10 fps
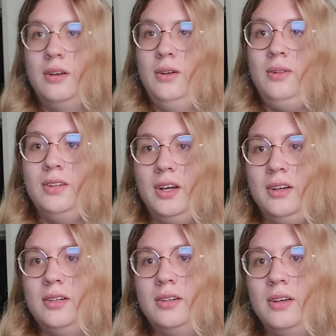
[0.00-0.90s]
Hold
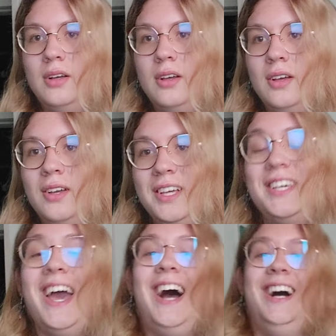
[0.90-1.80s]
on.
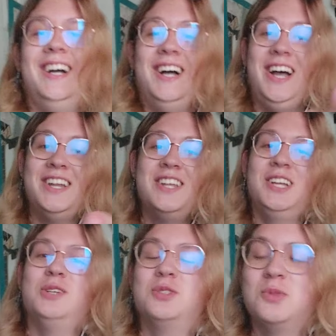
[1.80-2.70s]
Yeah, I
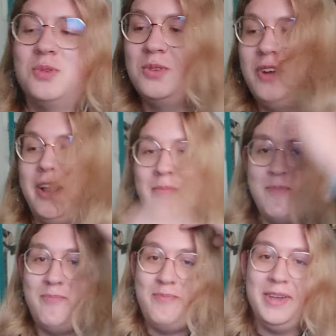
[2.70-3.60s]
did use the word right.
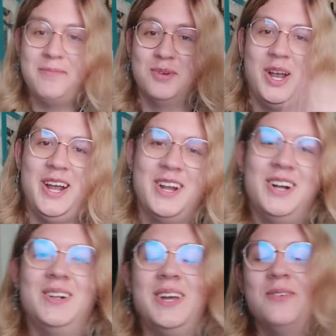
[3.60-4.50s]
Big
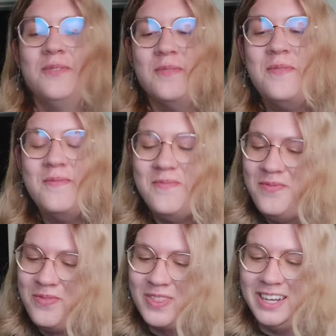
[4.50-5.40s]
brain. I
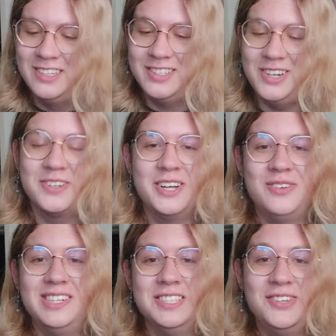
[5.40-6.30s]
said all right
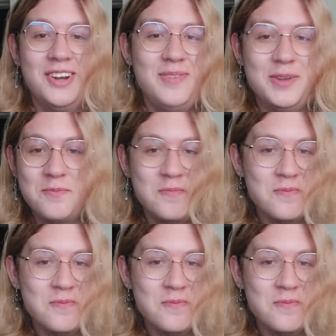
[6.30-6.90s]
twice. See what I mean?